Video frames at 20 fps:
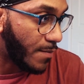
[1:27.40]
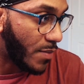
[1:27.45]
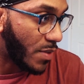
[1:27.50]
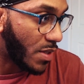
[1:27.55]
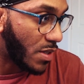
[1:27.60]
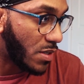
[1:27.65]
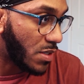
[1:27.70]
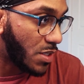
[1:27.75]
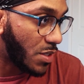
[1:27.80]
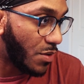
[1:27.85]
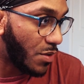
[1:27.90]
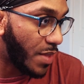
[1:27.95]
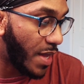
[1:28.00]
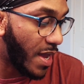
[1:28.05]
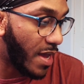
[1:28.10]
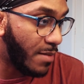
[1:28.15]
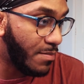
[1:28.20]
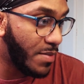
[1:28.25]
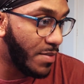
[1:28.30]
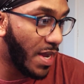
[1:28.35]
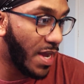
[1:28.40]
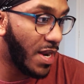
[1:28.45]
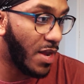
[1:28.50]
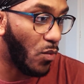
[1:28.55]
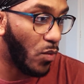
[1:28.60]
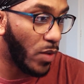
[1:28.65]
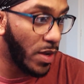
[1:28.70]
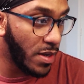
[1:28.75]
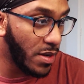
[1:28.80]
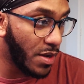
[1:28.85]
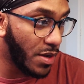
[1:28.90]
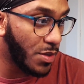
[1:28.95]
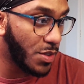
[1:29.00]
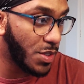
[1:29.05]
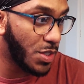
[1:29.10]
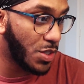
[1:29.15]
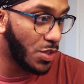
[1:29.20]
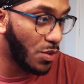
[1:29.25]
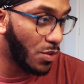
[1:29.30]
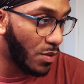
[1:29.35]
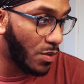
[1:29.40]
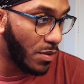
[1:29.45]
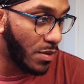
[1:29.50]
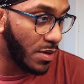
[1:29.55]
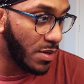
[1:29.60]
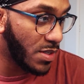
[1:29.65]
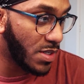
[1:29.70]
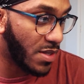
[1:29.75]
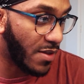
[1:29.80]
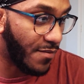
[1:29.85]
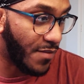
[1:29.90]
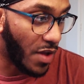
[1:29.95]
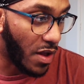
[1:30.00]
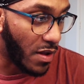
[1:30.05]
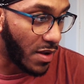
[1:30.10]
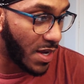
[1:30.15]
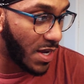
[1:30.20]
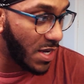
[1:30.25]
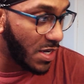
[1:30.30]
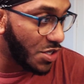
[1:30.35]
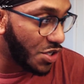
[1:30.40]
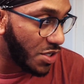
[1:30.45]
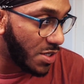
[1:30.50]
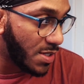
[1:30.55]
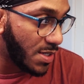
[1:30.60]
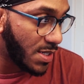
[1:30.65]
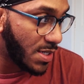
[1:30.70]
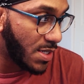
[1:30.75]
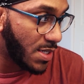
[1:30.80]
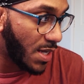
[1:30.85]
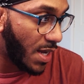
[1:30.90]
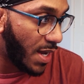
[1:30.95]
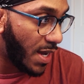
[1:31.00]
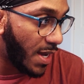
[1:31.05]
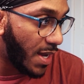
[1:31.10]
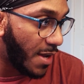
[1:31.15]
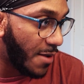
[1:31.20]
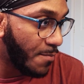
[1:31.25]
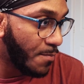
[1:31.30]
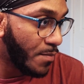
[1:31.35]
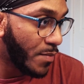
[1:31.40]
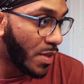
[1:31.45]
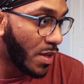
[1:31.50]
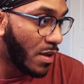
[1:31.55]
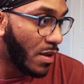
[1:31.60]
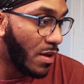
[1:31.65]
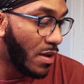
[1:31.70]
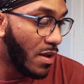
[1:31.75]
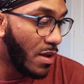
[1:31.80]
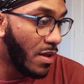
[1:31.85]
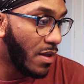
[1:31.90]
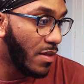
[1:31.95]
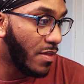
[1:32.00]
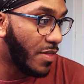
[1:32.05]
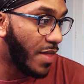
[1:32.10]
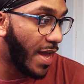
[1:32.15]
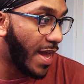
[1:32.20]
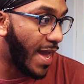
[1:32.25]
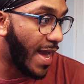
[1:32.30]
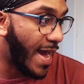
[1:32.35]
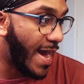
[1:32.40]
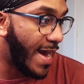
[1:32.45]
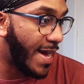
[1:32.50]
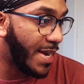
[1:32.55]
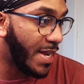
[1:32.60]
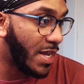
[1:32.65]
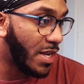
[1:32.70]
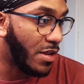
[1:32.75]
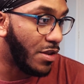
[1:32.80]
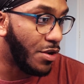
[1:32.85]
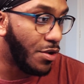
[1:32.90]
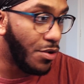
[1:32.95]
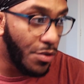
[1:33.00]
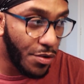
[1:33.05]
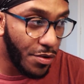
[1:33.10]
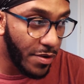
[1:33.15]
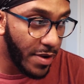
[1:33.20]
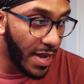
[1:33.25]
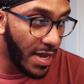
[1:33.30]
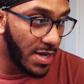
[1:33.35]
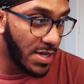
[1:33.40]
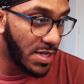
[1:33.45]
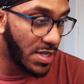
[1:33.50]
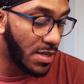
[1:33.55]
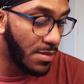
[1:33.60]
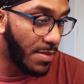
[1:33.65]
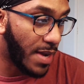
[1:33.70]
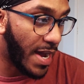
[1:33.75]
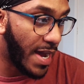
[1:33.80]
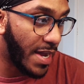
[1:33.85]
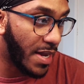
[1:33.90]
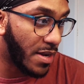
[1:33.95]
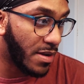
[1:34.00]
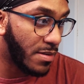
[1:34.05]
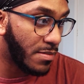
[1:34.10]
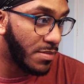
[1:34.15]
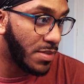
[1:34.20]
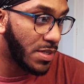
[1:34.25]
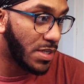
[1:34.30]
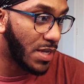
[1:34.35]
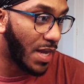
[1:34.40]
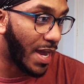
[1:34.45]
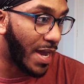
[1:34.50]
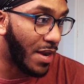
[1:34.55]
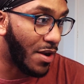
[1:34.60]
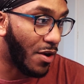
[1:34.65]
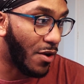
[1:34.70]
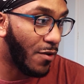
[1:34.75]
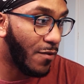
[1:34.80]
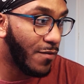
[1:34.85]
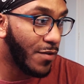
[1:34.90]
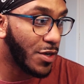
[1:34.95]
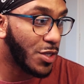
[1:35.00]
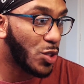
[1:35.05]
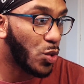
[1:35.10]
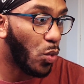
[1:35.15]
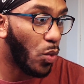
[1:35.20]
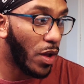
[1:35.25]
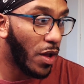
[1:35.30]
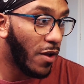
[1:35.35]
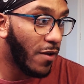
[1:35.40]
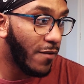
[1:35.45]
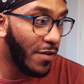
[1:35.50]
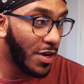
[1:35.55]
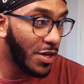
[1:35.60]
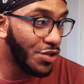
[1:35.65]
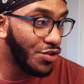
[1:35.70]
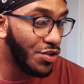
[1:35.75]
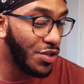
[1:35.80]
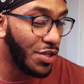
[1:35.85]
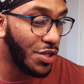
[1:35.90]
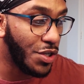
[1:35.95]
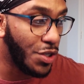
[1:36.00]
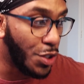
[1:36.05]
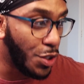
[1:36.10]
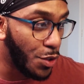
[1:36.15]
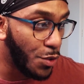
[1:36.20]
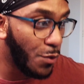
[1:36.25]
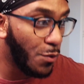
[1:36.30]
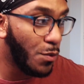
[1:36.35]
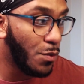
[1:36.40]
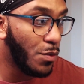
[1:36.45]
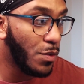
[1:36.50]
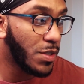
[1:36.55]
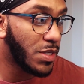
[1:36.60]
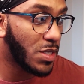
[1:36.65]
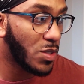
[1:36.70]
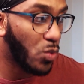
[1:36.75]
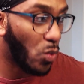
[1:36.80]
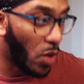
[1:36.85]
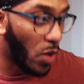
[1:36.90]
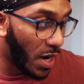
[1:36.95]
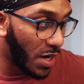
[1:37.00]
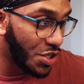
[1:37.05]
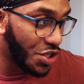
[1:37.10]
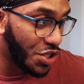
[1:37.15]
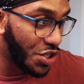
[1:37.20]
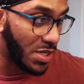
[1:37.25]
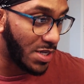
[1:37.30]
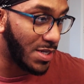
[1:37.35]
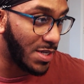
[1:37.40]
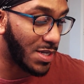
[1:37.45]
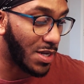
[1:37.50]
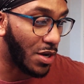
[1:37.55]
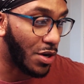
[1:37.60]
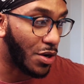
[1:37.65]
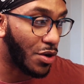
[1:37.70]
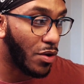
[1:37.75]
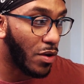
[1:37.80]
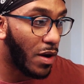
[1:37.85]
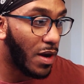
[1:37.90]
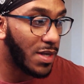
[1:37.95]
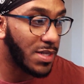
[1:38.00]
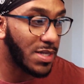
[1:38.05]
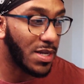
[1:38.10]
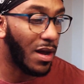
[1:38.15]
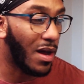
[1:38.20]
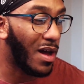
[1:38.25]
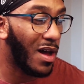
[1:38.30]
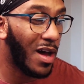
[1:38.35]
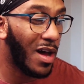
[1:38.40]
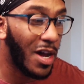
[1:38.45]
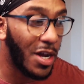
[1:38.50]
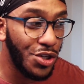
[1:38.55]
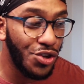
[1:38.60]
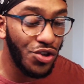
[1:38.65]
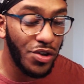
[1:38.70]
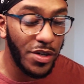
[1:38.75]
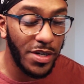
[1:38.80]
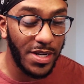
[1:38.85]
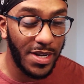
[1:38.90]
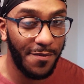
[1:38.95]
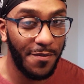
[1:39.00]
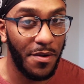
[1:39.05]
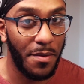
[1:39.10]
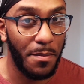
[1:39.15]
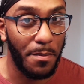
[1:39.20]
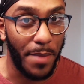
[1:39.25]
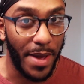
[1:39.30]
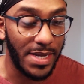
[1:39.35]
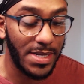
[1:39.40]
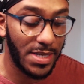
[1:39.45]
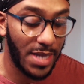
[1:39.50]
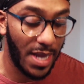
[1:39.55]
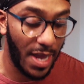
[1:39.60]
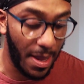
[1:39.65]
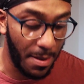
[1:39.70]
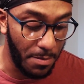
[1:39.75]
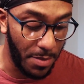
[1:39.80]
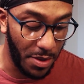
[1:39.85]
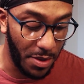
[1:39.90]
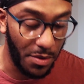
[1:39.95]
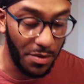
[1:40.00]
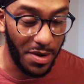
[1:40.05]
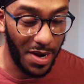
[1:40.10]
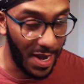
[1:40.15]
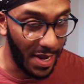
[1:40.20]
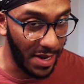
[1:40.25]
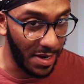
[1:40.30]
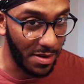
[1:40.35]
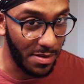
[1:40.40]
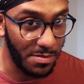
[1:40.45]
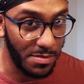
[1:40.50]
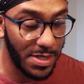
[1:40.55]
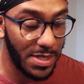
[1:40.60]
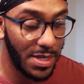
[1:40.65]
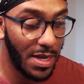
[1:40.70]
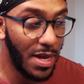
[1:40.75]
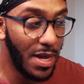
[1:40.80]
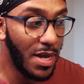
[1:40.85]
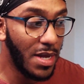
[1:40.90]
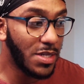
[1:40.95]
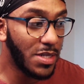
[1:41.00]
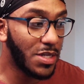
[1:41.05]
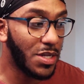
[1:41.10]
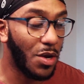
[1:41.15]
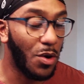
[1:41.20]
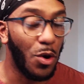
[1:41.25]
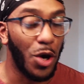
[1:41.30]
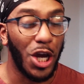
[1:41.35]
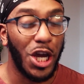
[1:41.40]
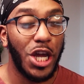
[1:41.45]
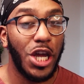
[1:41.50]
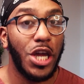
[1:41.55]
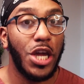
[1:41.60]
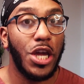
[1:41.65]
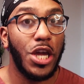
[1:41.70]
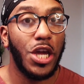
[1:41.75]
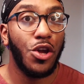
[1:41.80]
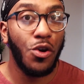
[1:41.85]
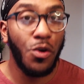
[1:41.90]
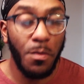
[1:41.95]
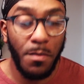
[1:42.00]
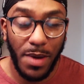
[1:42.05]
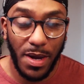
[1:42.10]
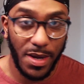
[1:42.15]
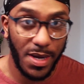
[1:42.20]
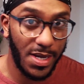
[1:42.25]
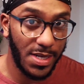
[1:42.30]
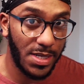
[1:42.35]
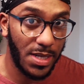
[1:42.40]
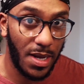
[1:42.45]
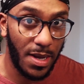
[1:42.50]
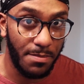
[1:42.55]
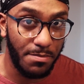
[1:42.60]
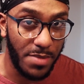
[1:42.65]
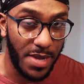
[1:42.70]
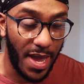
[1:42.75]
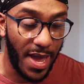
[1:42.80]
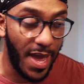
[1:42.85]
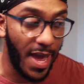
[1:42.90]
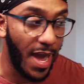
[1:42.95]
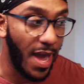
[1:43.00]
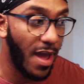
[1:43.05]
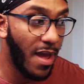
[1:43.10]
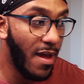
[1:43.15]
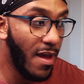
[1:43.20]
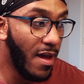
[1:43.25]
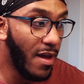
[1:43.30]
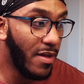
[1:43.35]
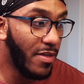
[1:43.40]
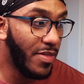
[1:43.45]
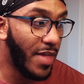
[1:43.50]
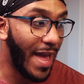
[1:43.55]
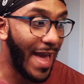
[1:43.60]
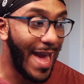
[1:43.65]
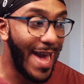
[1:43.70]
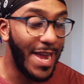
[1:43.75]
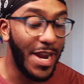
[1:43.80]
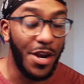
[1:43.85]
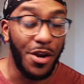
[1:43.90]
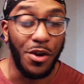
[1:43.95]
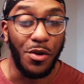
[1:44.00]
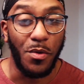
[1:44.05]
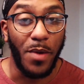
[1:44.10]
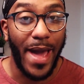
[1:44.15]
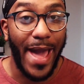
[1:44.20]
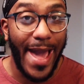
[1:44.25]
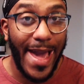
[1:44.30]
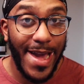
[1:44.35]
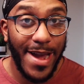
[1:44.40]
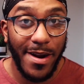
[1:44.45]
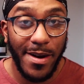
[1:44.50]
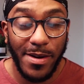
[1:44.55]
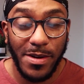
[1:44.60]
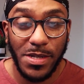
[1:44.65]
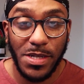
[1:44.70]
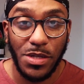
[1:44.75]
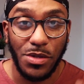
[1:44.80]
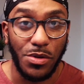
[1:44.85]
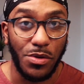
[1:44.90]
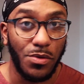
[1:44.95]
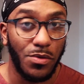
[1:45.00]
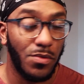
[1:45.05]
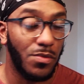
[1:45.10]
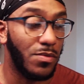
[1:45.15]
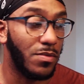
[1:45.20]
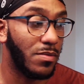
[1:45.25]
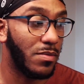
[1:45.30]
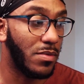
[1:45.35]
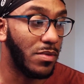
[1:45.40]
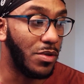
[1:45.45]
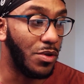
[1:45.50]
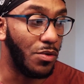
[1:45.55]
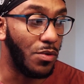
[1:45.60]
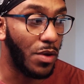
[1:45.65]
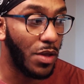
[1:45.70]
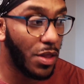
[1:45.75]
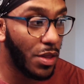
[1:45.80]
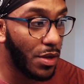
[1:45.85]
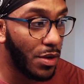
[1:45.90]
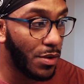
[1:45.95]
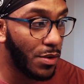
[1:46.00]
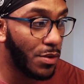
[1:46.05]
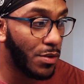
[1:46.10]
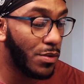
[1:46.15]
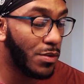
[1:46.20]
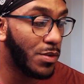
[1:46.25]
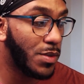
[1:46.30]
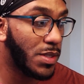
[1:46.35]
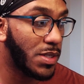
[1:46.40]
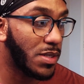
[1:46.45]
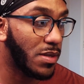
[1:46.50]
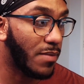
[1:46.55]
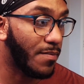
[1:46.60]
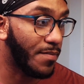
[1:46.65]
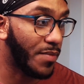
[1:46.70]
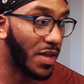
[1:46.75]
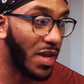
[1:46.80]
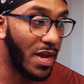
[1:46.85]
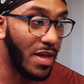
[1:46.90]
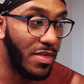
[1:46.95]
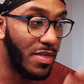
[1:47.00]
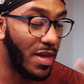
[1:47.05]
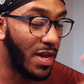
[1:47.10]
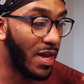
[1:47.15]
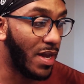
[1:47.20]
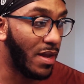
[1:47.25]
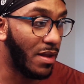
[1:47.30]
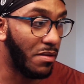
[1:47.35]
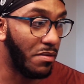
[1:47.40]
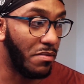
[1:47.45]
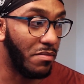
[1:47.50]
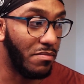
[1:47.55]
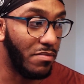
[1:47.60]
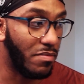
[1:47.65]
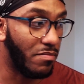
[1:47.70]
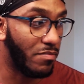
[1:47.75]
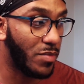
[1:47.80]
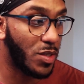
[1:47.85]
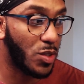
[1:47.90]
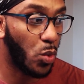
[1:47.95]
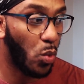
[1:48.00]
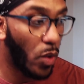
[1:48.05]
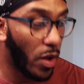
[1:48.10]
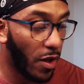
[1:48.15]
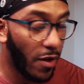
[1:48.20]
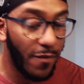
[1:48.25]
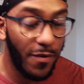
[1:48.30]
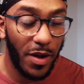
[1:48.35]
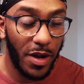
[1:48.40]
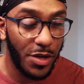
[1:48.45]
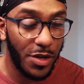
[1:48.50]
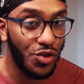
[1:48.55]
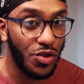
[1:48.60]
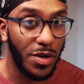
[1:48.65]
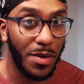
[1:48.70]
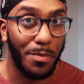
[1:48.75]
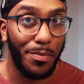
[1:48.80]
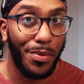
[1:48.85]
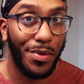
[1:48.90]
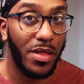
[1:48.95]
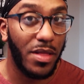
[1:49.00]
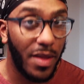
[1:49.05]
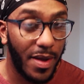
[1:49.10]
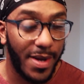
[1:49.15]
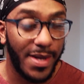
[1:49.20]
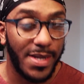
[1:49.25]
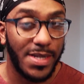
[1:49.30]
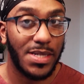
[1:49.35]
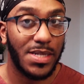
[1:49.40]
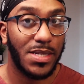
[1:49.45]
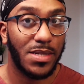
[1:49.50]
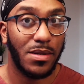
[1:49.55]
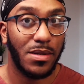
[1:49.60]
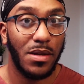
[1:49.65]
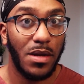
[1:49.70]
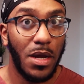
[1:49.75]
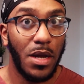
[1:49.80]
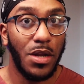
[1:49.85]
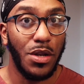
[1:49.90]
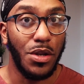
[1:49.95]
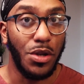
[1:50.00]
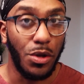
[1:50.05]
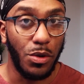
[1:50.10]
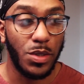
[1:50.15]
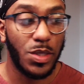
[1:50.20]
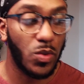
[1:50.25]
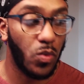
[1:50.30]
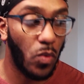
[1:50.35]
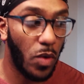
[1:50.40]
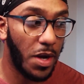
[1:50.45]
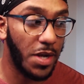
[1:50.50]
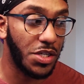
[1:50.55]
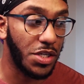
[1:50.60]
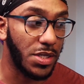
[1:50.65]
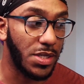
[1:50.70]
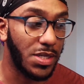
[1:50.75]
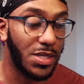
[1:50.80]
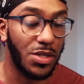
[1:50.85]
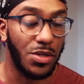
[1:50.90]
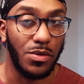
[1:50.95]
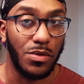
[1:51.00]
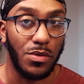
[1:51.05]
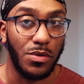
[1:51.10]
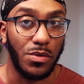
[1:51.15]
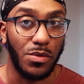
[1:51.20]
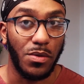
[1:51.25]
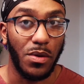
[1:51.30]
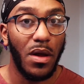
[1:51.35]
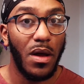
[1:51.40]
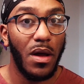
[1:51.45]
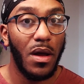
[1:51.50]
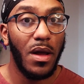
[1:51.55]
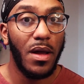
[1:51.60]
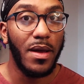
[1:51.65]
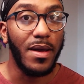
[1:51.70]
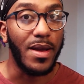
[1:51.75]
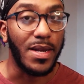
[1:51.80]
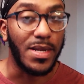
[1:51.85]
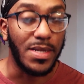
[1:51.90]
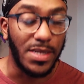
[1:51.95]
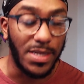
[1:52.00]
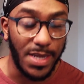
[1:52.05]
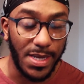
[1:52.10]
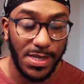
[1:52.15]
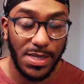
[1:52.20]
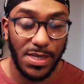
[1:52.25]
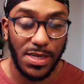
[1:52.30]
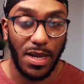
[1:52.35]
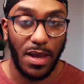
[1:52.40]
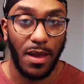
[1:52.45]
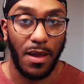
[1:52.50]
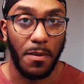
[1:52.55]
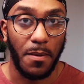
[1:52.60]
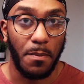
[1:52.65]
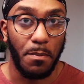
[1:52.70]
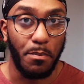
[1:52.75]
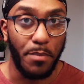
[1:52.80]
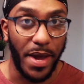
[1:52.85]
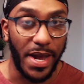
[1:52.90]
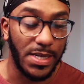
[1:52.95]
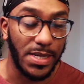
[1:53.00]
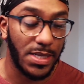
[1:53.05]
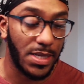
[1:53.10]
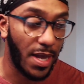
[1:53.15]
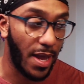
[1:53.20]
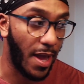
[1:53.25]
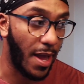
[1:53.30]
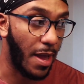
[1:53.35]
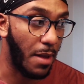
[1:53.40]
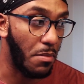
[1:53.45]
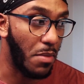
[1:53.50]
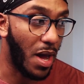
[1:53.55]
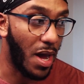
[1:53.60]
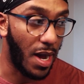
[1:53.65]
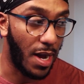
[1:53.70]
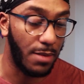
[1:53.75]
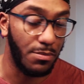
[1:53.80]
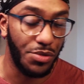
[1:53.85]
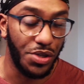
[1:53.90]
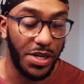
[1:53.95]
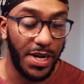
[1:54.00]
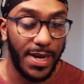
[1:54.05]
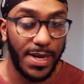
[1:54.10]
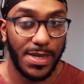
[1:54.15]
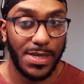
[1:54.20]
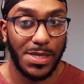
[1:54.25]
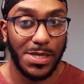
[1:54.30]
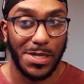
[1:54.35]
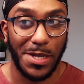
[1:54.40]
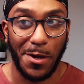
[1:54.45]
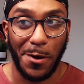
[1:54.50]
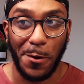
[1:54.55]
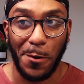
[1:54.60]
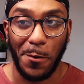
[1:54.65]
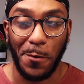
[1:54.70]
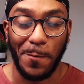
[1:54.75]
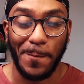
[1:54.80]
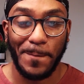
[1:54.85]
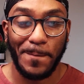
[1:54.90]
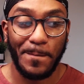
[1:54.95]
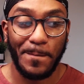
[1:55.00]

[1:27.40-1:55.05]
So they updated windows, doors, the vault kitchen set. They added new creative sim items and over 1,200 new swatches across 100 different base game build items. So humongous update. They added new hairs, new clothes, and then 1,200 plus new swatches to existing base game objects. So